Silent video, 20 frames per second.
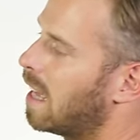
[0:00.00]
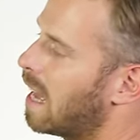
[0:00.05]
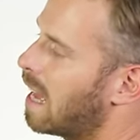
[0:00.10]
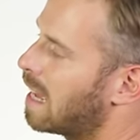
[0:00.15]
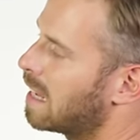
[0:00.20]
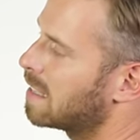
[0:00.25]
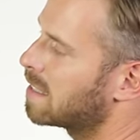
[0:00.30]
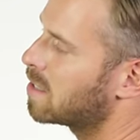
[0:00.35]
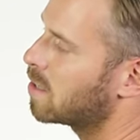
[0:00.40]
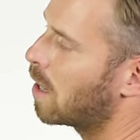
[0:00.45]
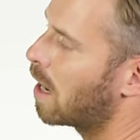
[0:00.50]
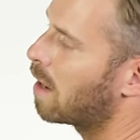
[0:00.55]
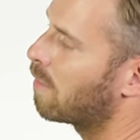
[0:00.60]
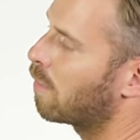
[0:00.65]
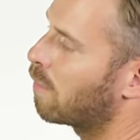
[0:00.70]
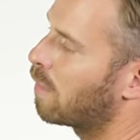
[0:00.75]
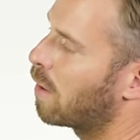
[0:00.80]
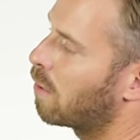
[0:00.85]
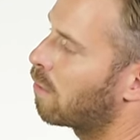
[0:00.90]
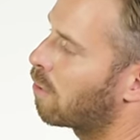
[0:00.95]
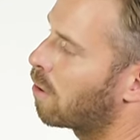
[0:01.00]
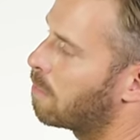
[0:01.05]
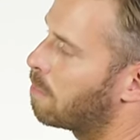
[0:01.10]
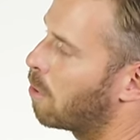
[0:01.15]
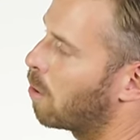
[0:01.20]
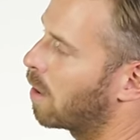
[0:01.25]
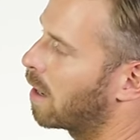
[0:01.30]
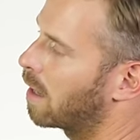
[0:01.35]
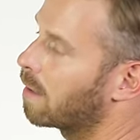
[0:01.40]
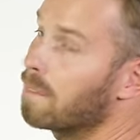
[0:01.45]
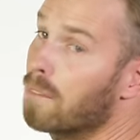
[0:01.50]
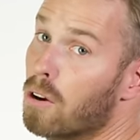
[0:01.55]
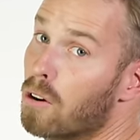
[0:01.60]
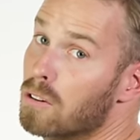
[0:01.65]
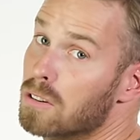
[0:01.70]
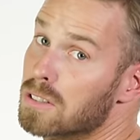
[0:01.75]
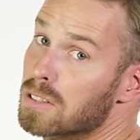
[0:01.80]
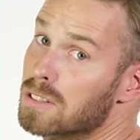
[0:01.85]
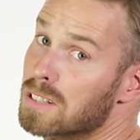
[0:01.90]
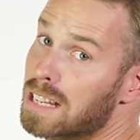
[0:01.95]
And you have a Velcro pocket
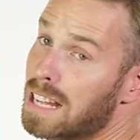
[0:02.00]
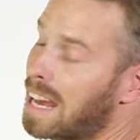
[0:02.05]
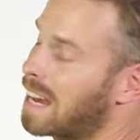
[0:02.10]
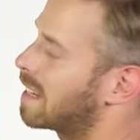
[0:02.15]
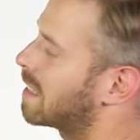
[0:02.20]
horizontally